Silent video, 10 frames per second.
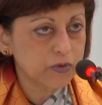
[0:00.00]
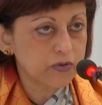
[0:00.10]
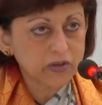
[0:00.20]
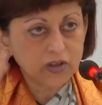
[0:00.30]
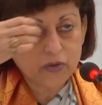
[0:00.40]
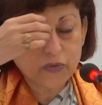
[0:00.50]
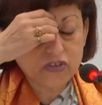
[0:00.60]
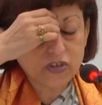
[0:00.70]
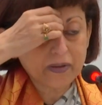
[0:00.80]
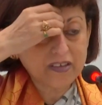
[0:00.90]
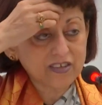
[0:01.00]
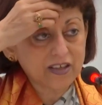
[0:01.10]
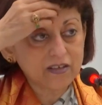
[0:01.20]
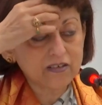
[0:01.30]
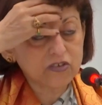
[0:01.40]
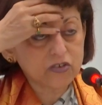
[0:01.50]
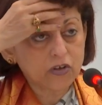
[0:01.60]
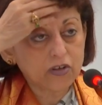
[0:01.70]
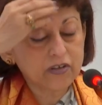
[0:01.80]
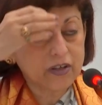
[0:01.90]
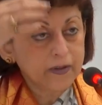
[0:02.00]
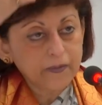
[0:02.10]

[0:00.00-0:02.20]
book, which is a bestseller. It's called